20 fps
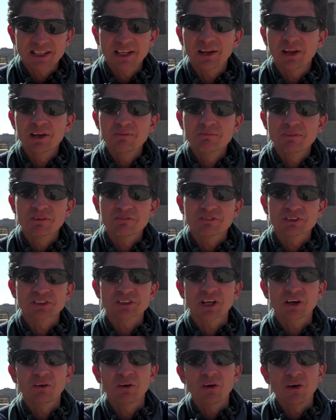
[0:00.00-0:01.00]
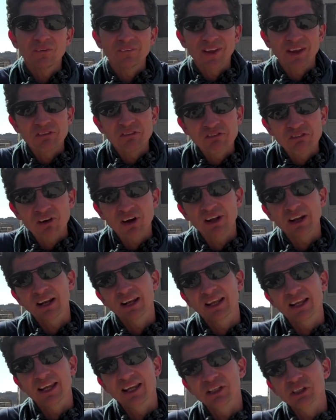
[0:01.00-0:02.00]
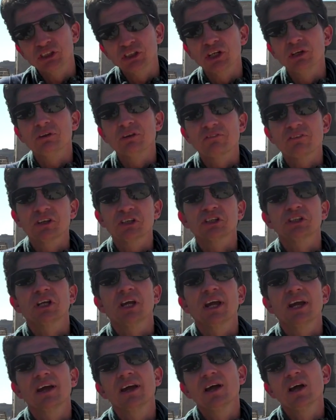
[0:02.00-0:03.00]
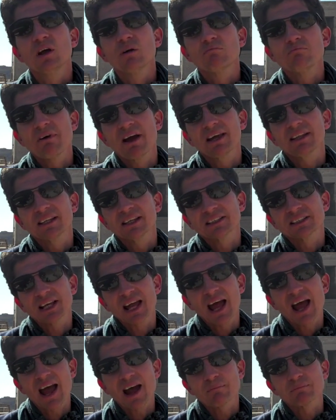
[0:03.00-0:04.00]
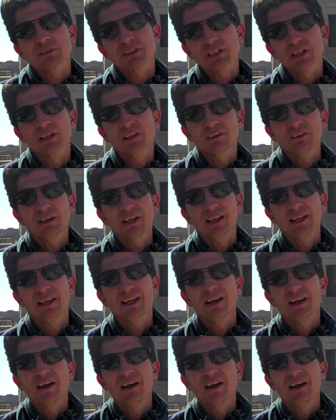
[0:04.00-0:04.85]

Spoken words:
alignment for so long, they finally, in June of this year, make this absolutely